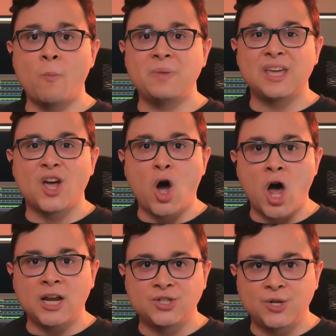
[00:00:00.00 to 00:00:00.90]
be
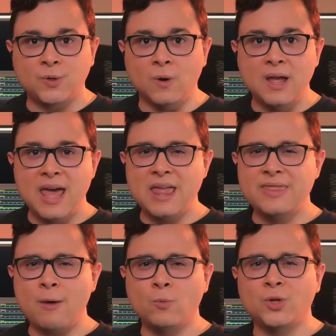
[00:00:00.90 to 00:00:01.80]
gone too, and
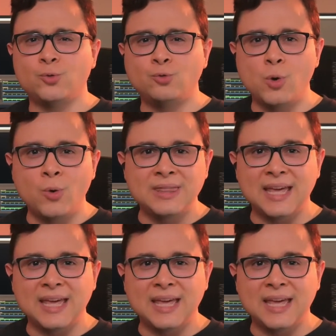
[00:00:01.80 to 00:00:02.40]
that would ruin the